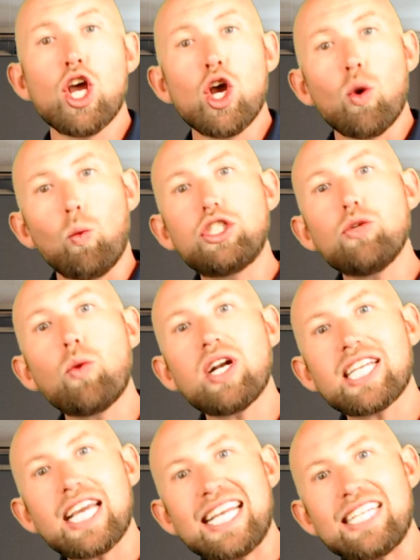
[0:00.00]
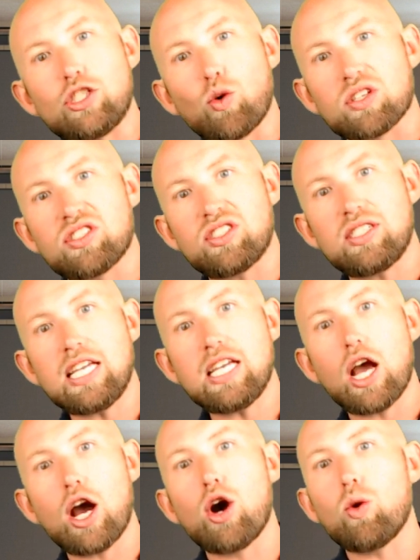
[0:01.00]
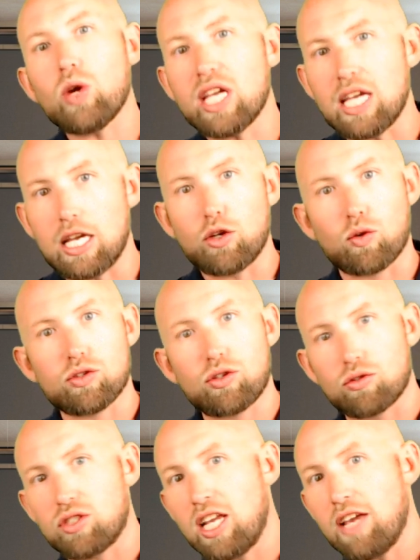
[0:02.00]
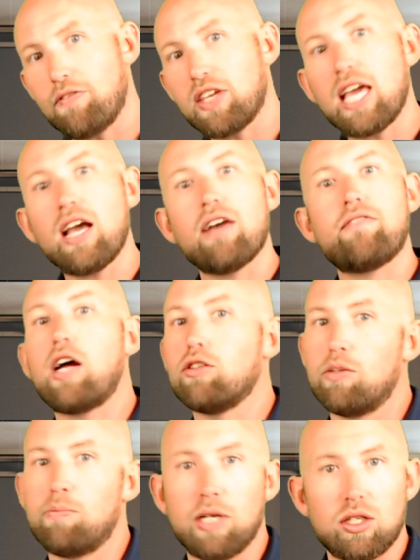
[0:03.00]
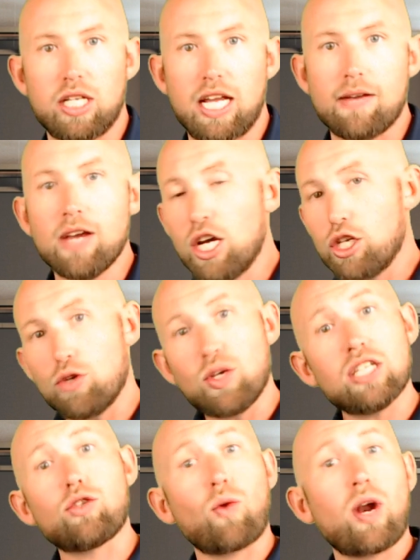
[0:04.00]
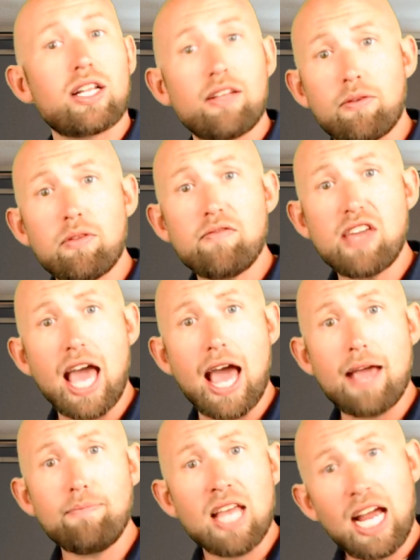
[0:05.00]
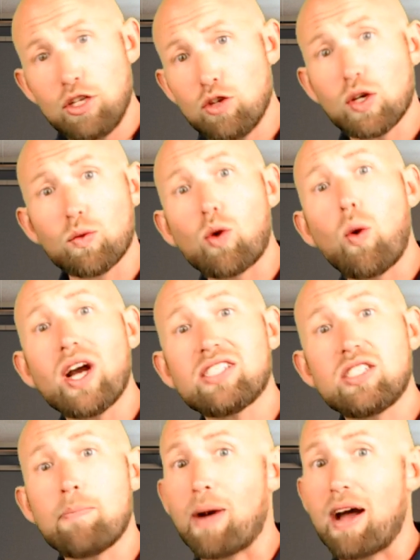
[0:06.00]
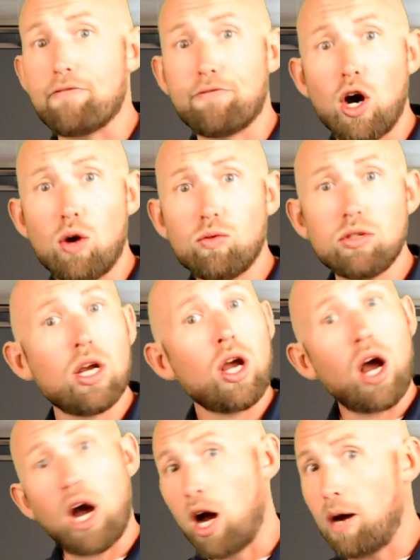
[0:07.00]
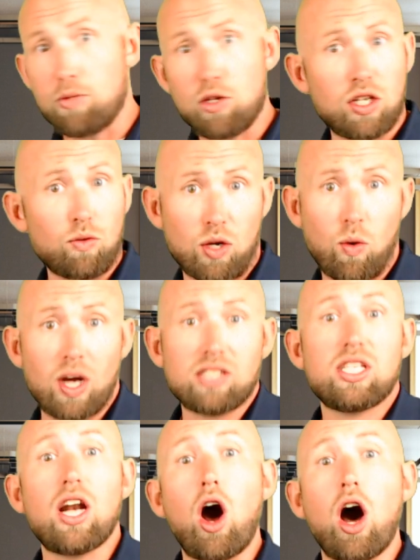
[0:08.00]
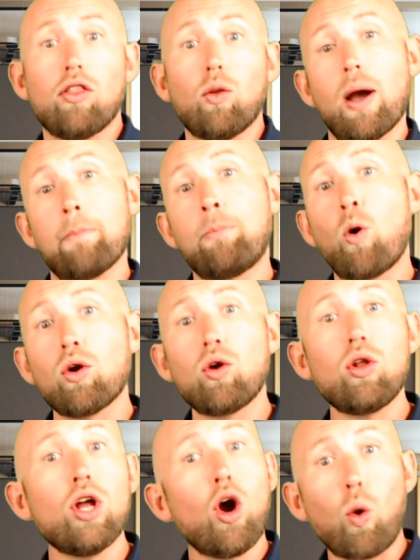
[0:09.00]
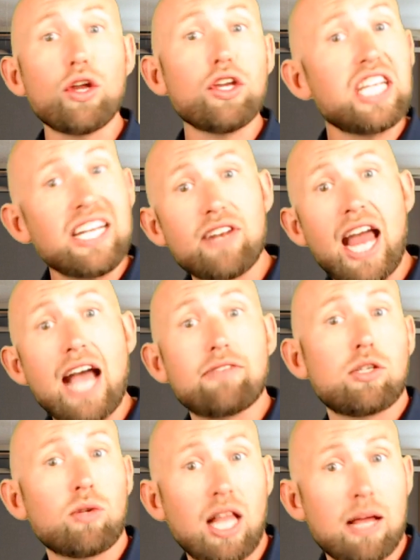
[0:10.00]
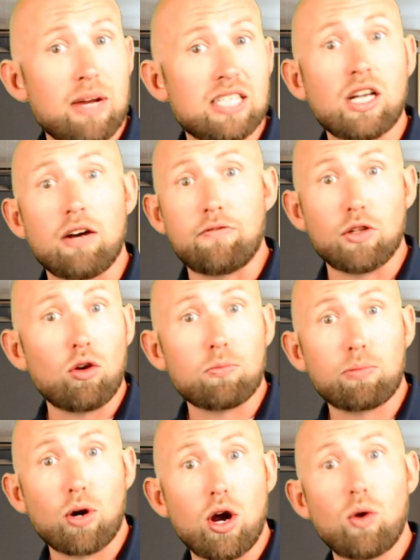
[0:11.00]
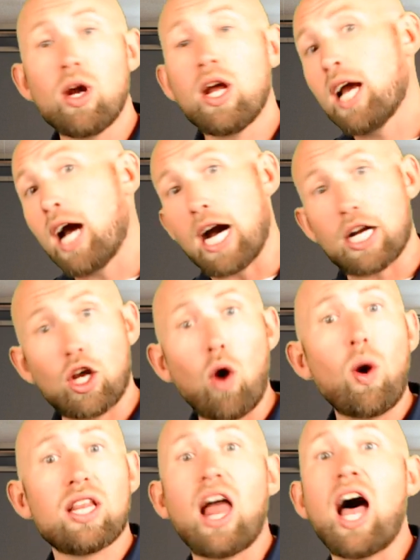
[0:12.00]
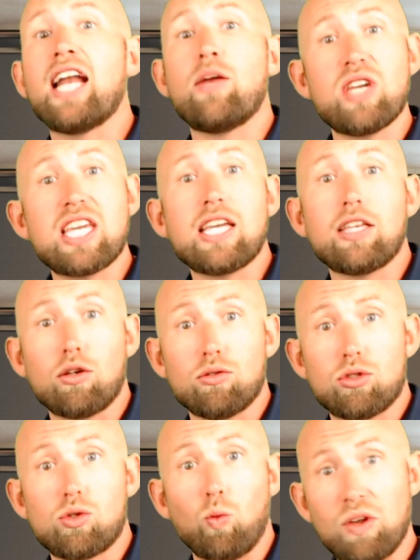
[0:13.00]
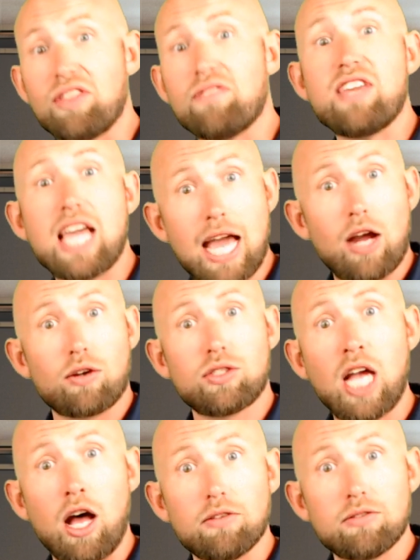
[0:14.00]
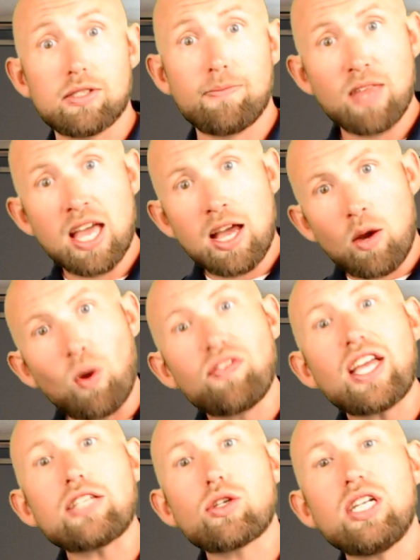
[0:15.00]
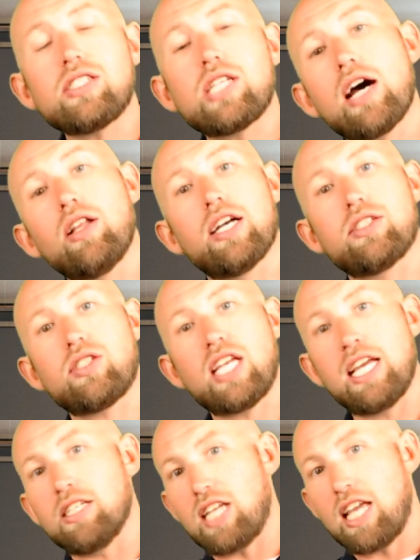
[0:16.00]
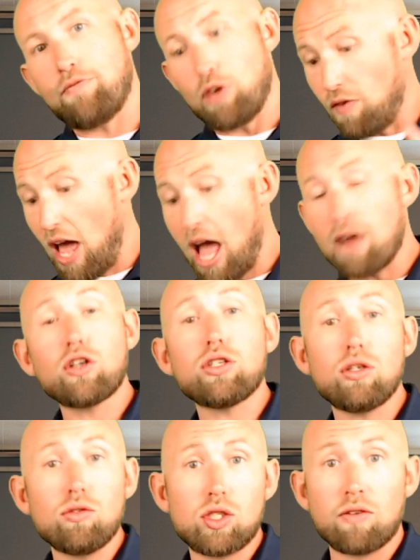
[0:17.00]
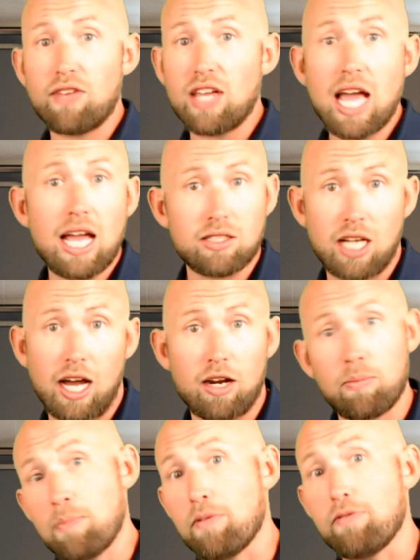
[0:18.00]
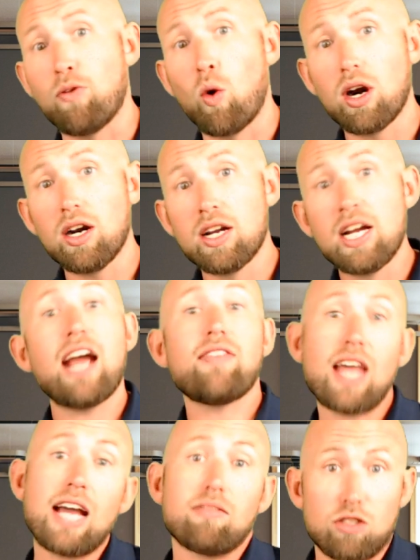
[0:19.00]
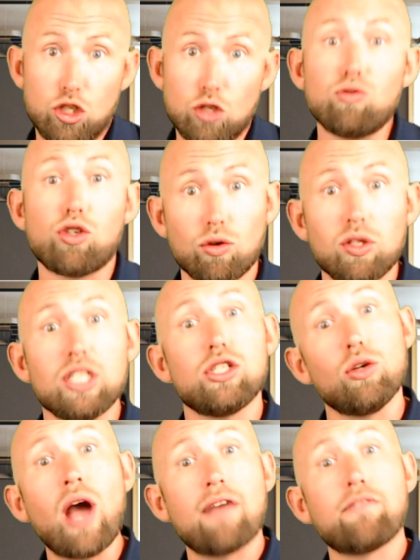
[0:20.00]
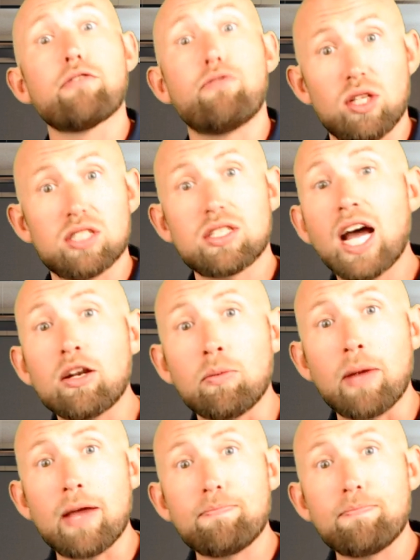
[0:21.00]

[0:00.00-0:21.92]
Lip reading: What you want to get is your COE, your Certificate of Eligibility. You get it directly from the VA, and you can request it by phone. You could request it on the web portal, or you can even have someone like myself, a loan pro, go online and we can get those with the VA ourselves. What that's going to tell us is if you've ever used your VA entitlement before and that you truly do have your full entitlement.